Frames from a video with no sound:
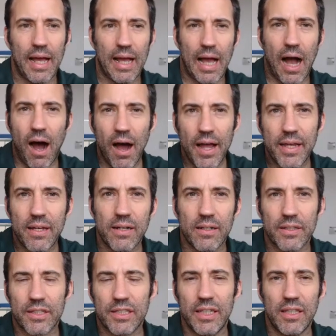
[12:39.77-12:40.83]
I can't
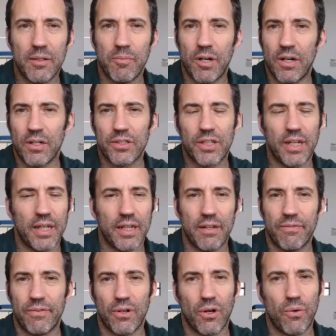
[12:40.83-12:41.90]
see them asking a
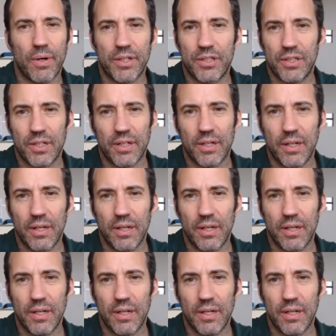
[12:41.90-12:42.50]
different question.